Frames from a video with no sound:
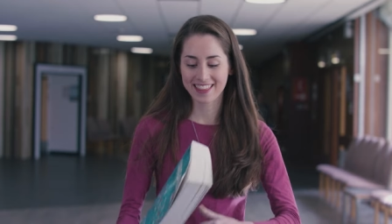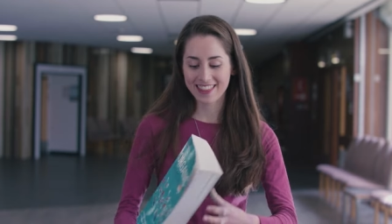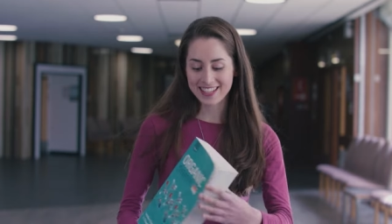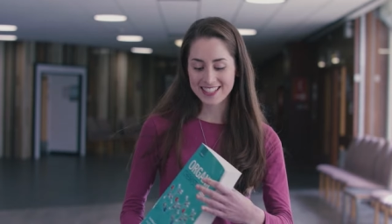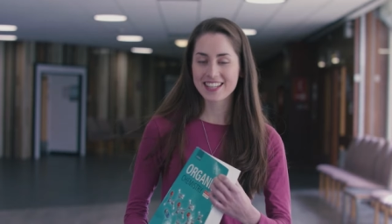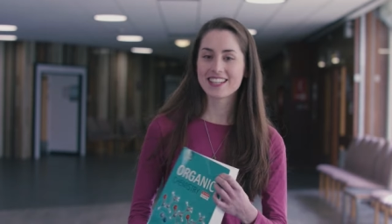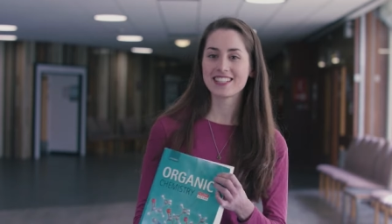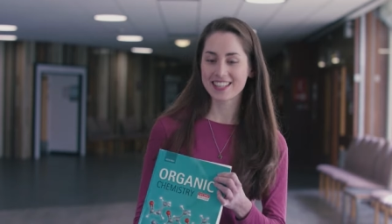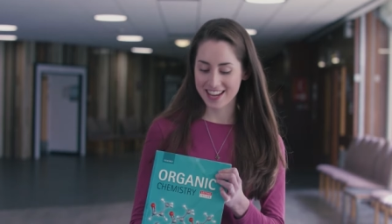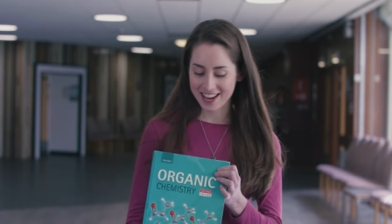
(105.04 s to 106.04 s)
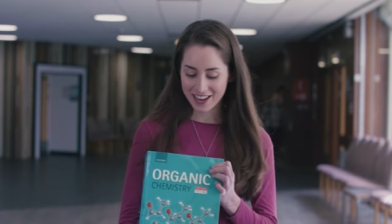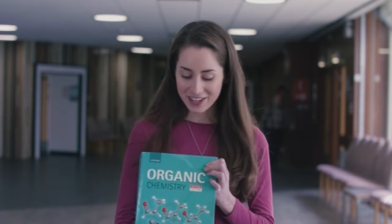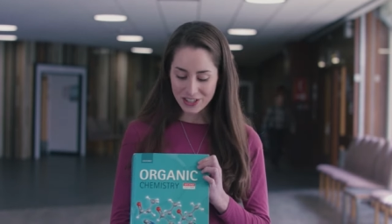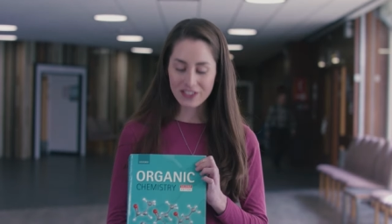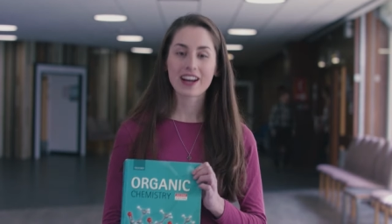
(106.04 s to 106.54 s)
This is the
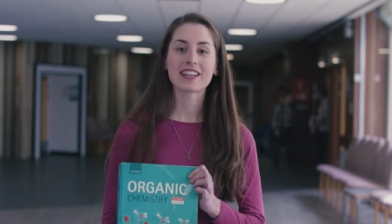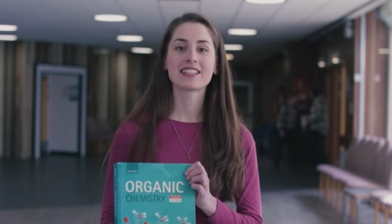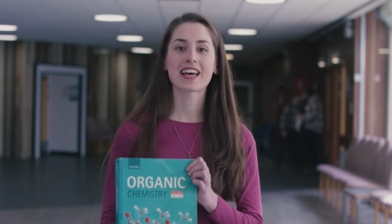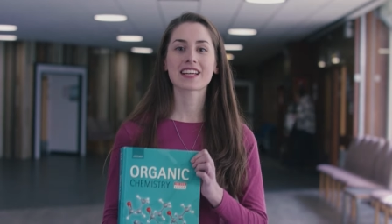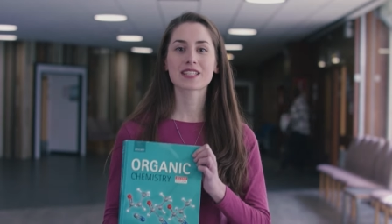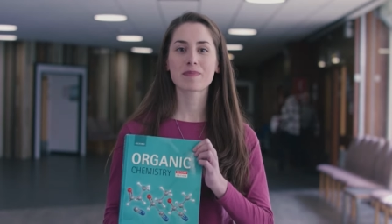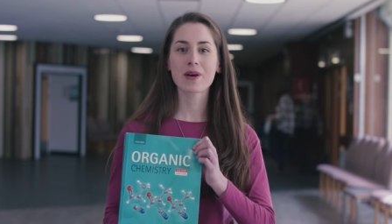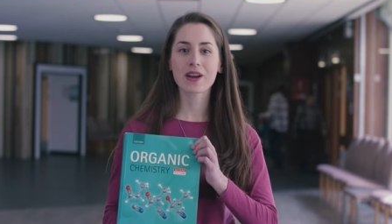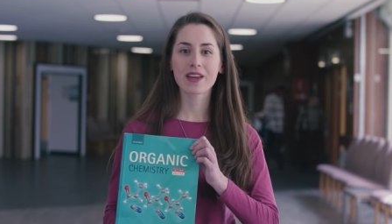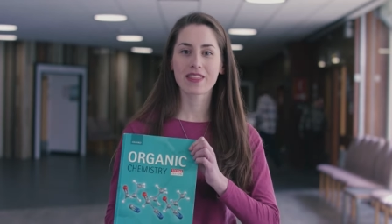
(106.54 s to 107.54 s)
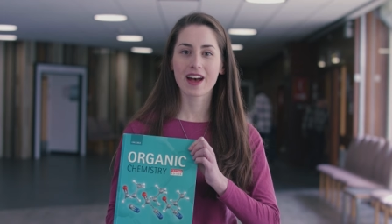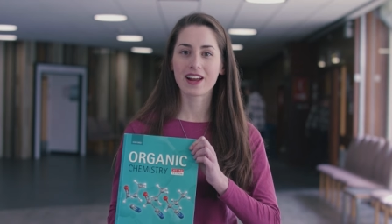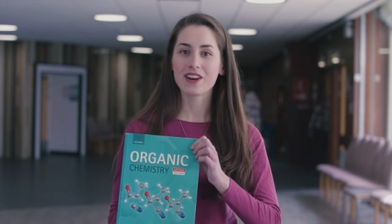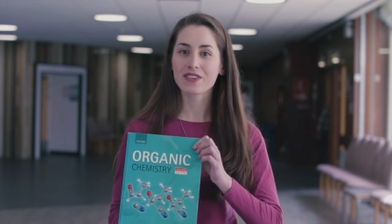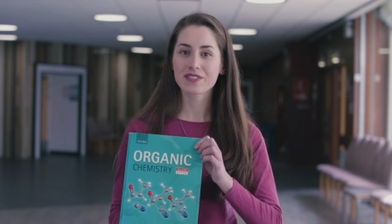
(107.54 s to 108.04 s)
undergrad textbook
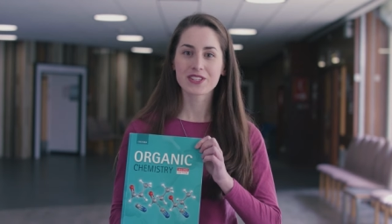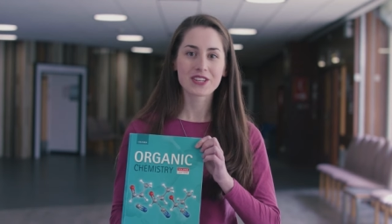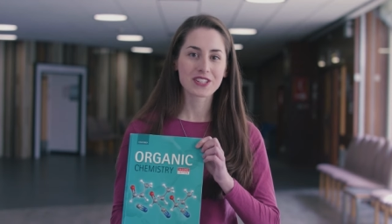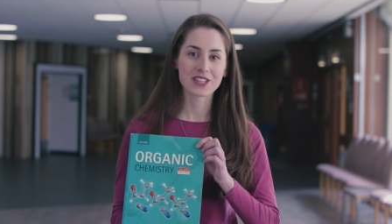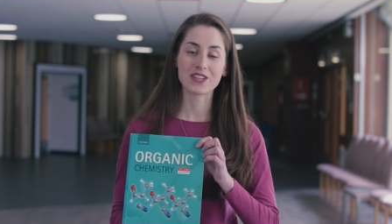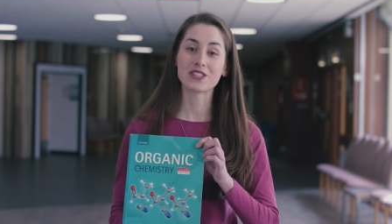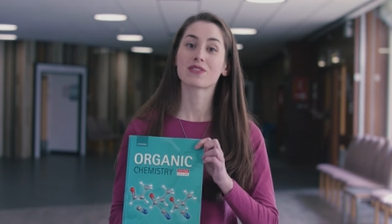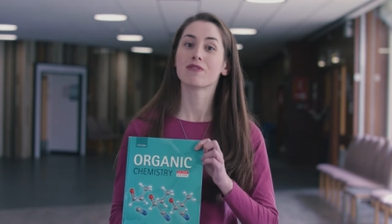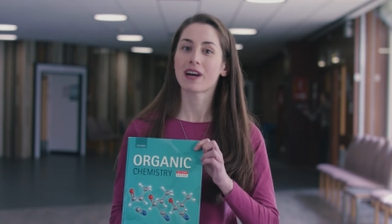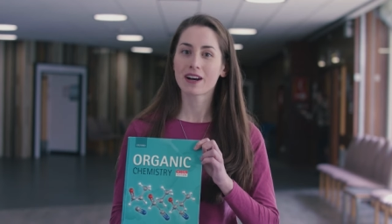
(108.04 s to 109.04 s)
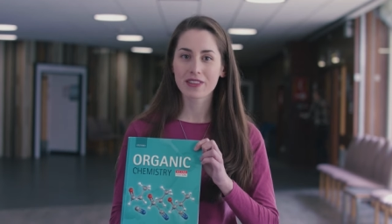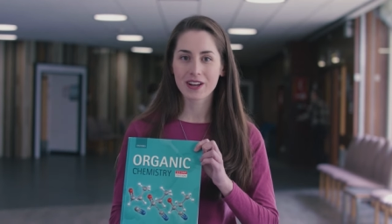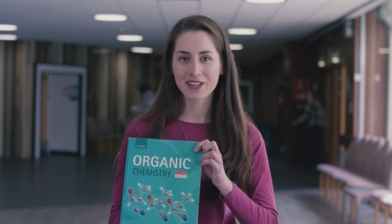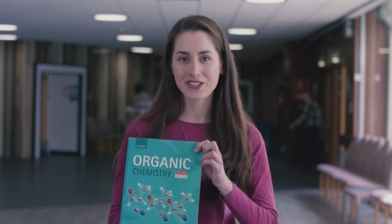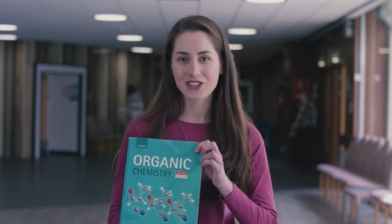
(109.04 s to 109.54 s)
that a lot of students use throughout the
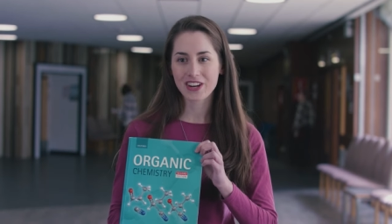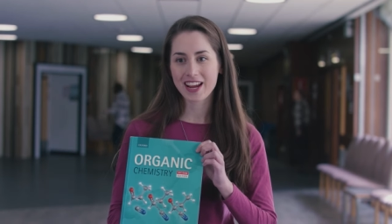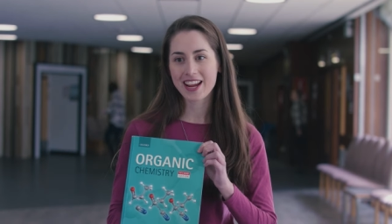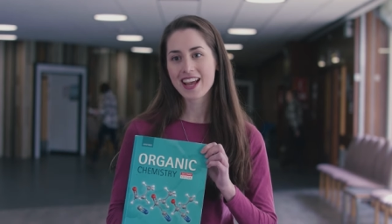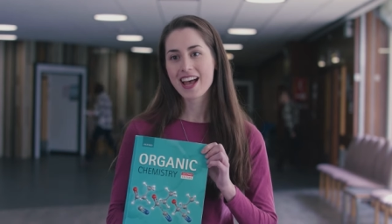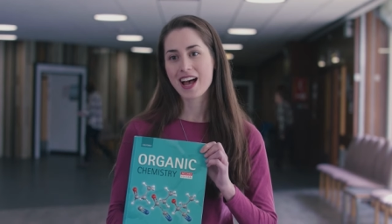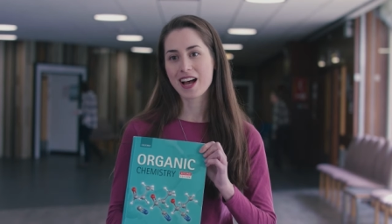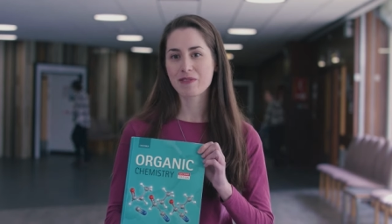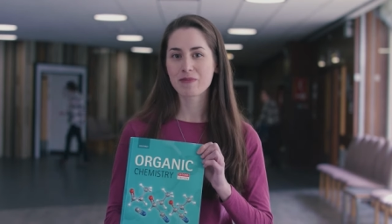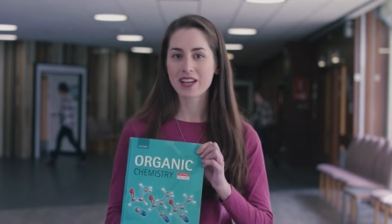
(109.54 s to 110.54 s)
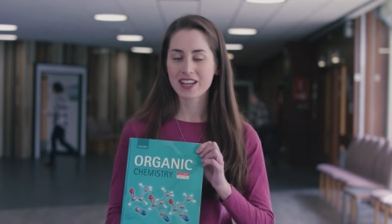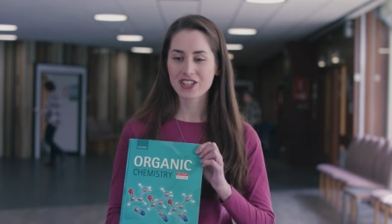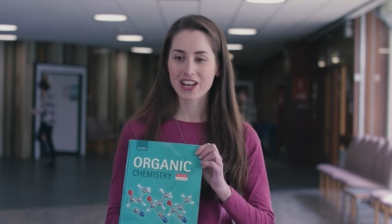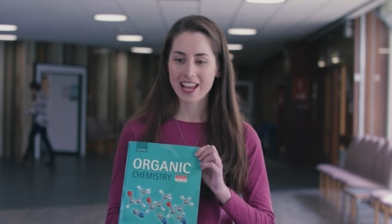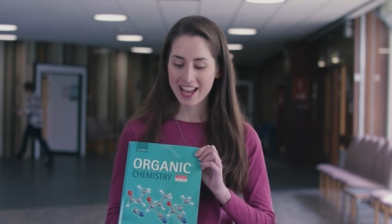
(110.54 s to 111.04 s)
country, and we
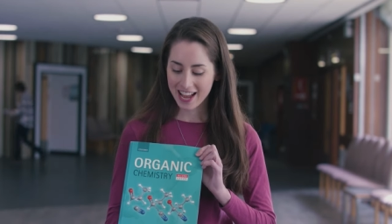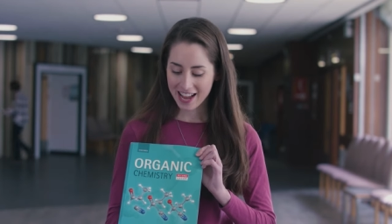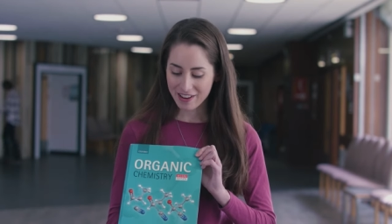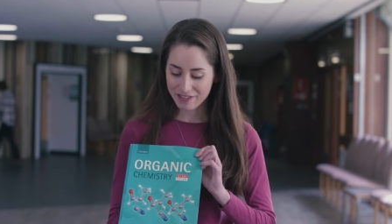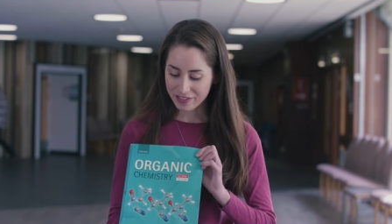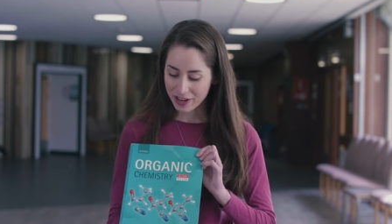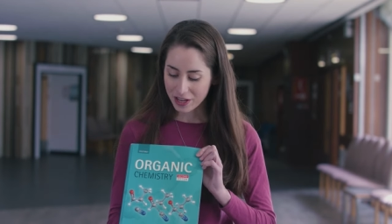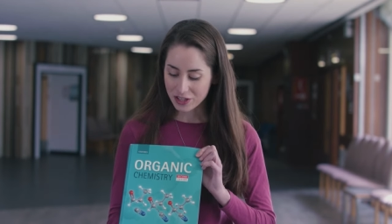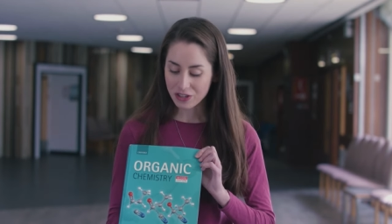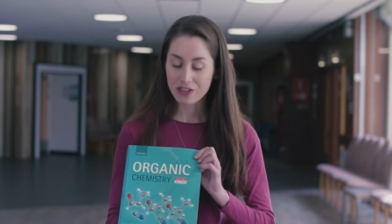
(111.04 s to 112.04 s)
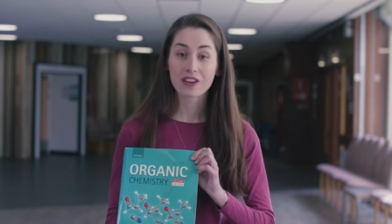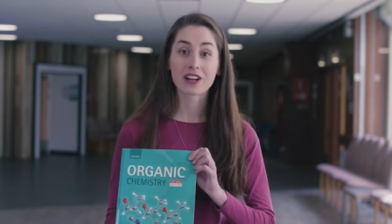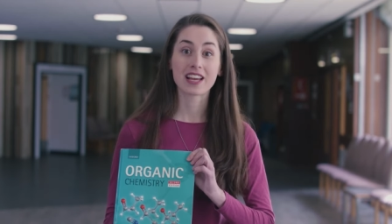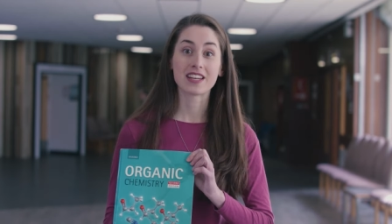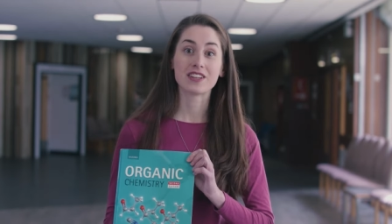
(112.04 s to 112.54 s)
actually have uh, Jonathan
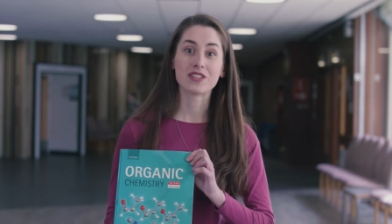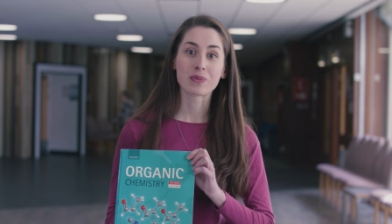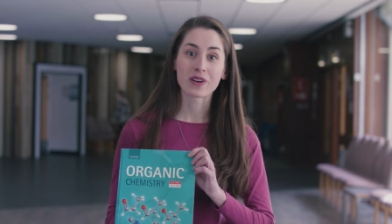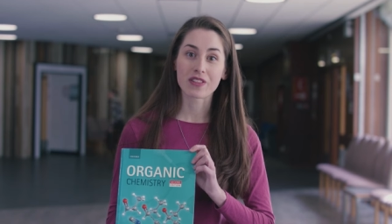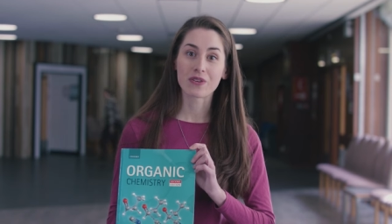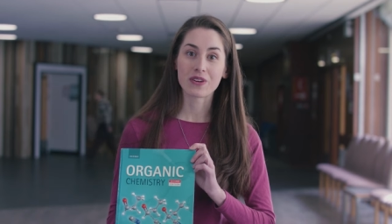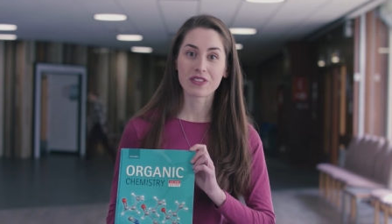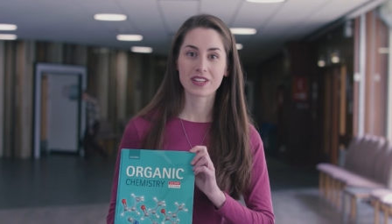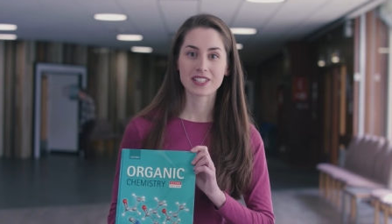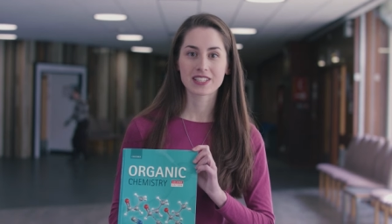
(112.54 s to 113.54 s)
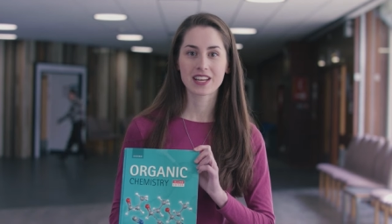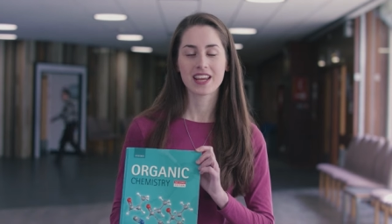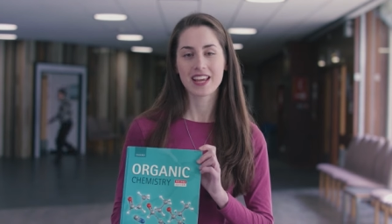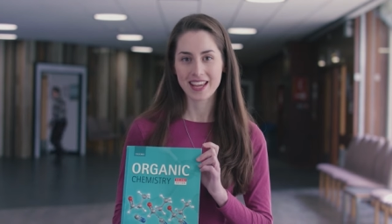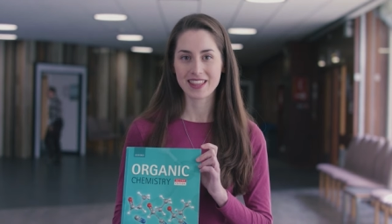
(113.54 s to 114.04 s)
Claydon, who's one of the authors
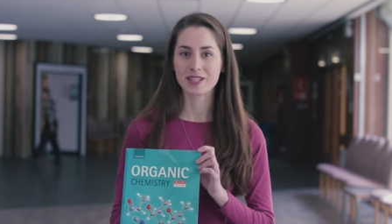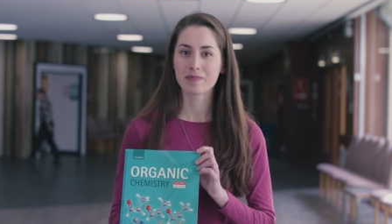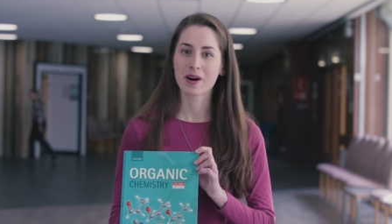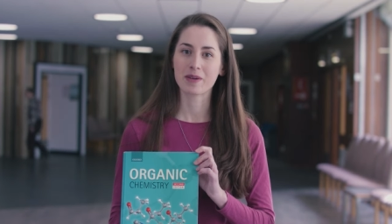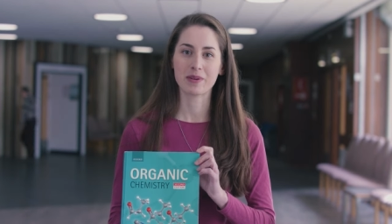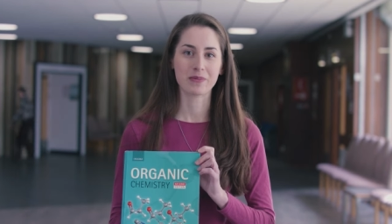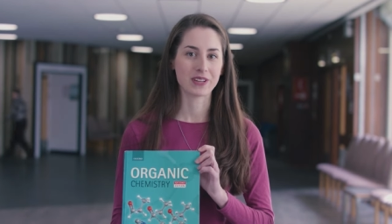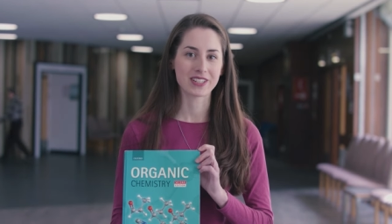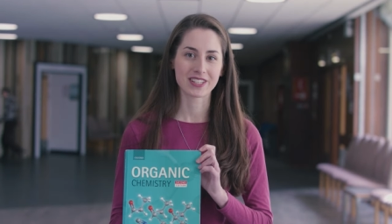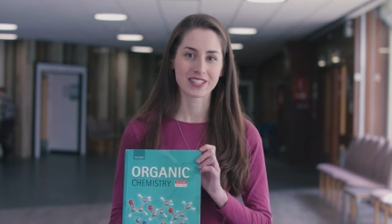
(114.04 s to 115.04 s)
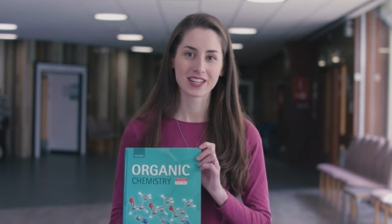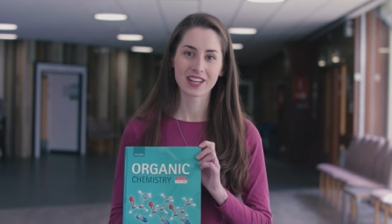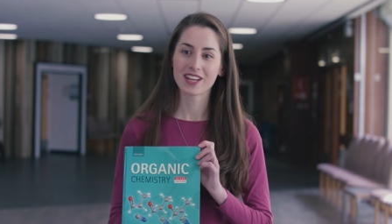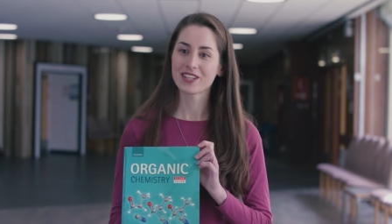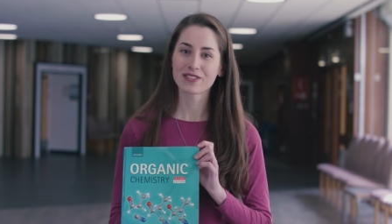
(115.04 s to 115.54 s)
here in the department, which is
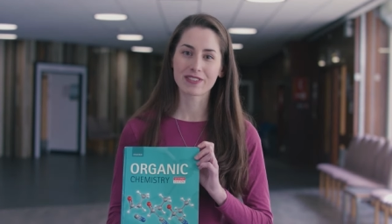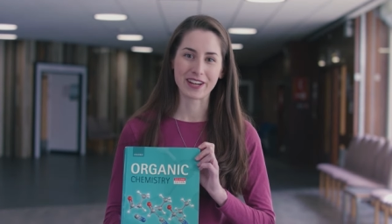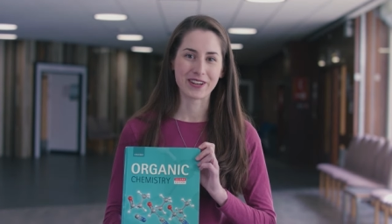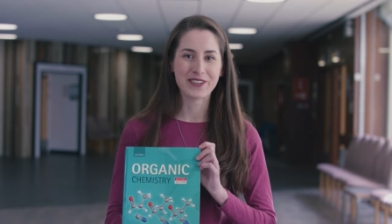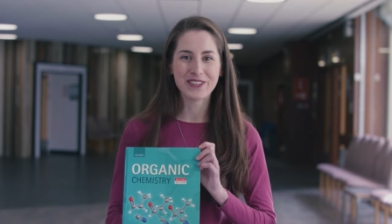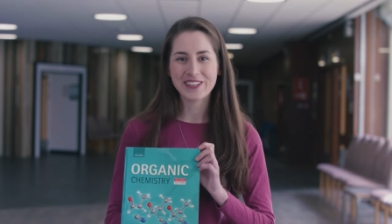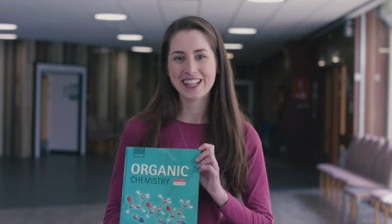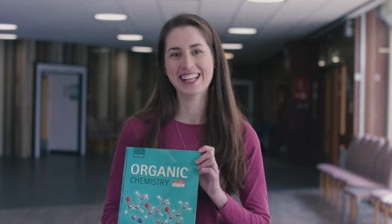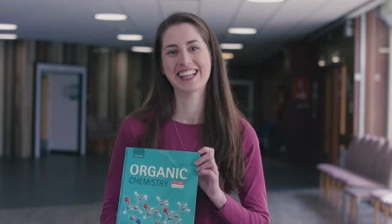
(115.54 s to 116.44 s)
just very cool.